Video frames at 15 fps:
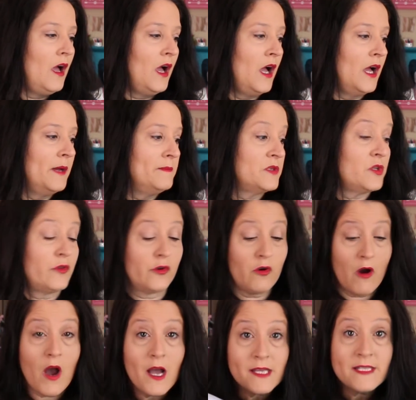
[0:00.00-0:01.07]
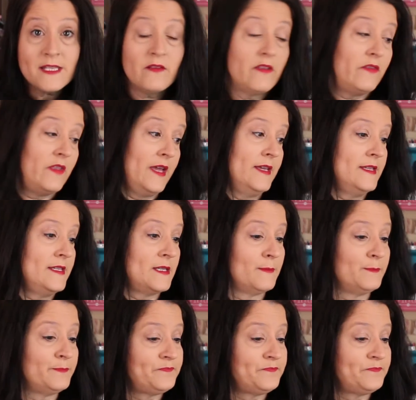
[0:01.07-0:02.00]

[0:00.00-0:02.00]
So the cross and then this.